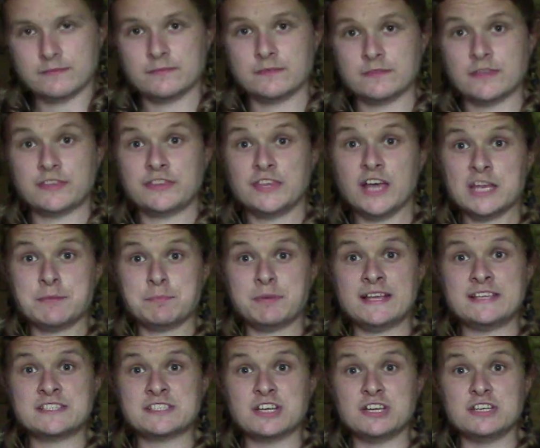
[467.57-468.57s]
The third
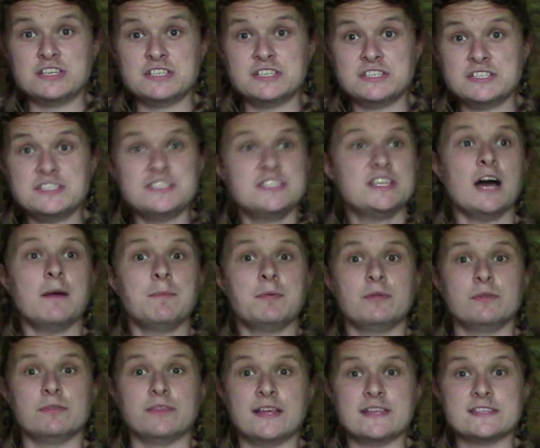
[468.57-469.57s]
place could
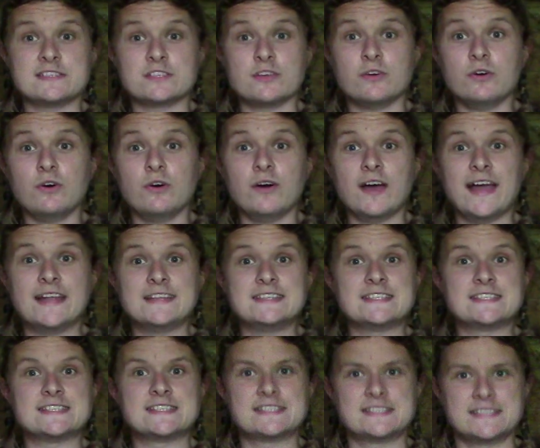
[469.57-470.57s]
double their score and
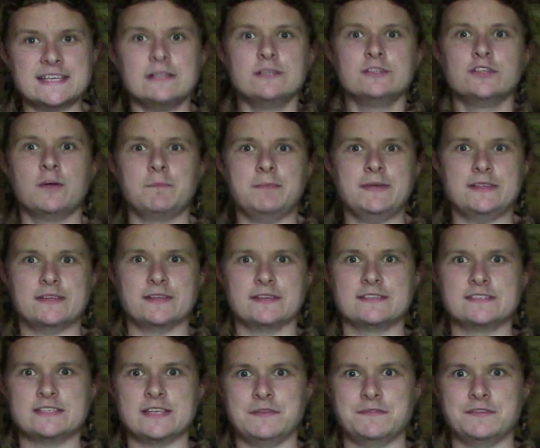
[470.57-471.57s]
still not beat the
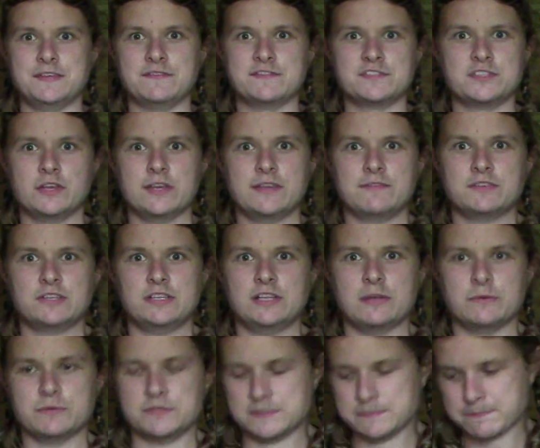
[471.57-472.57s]
Conservatives, not even
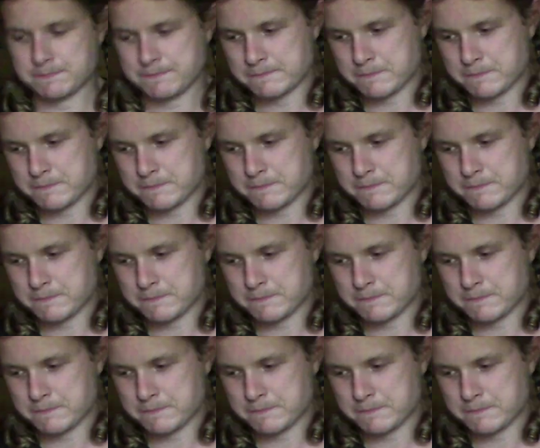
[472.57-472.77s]
close.